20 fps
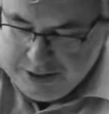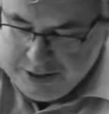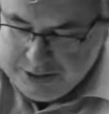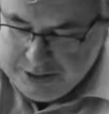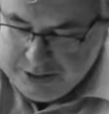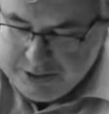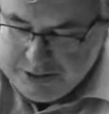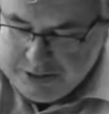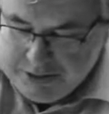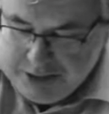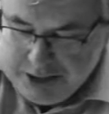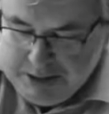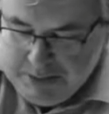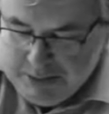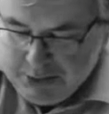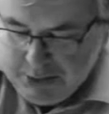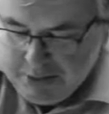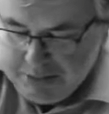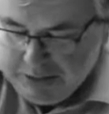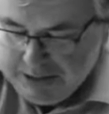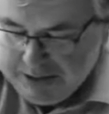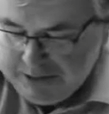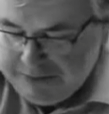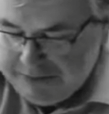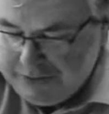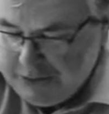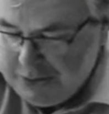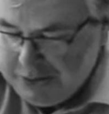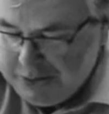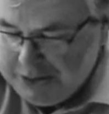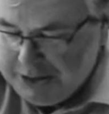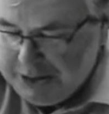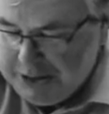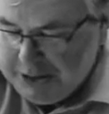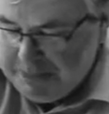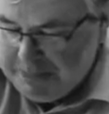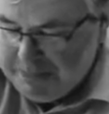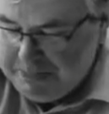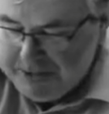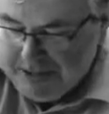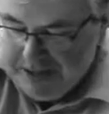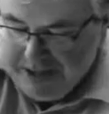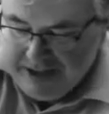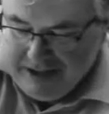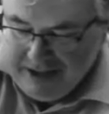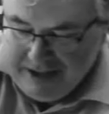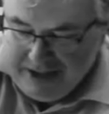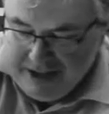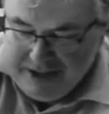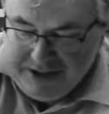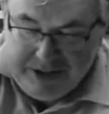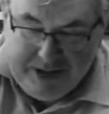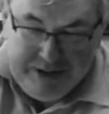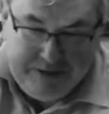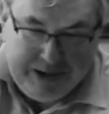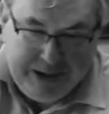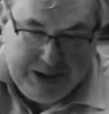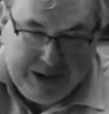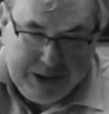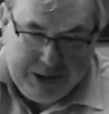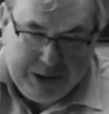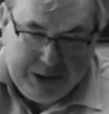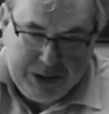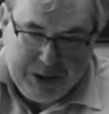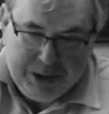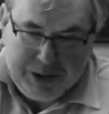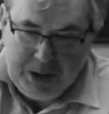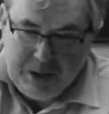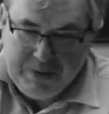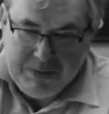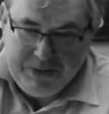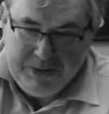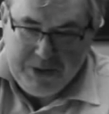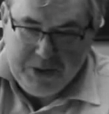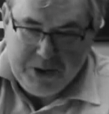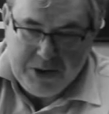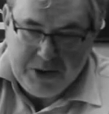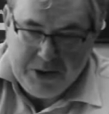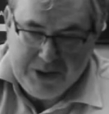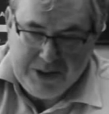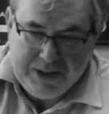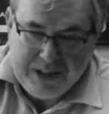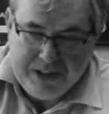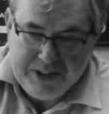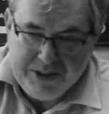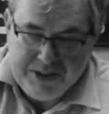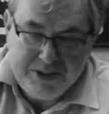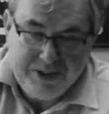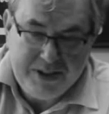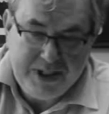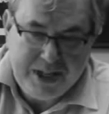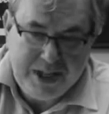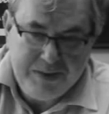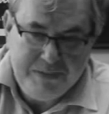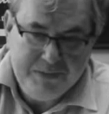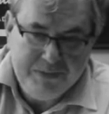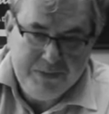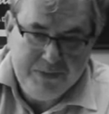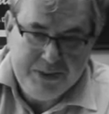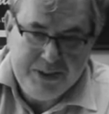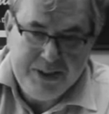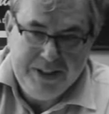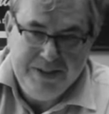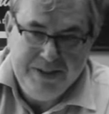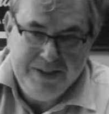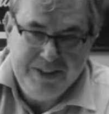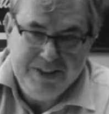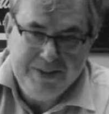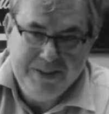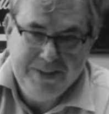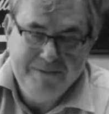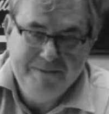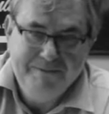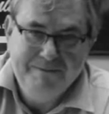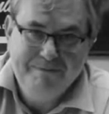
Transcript: who teams up with a fox and a bear, and they rise to the top of an organised crime syndicate.